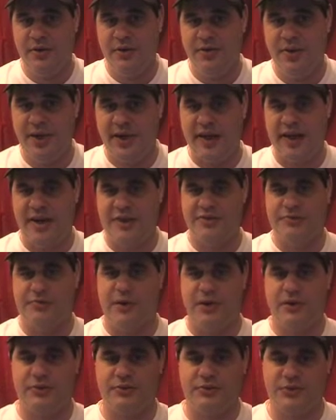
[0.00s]
they get
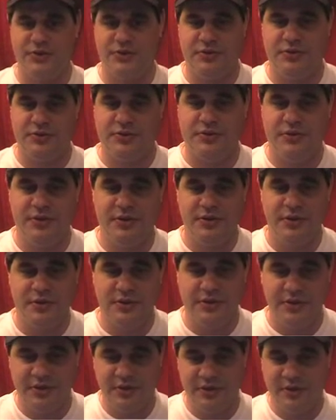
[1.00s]
exposed.
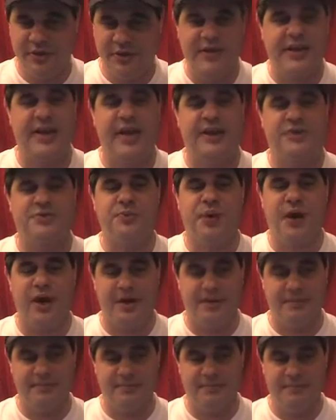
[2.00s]
Guess what?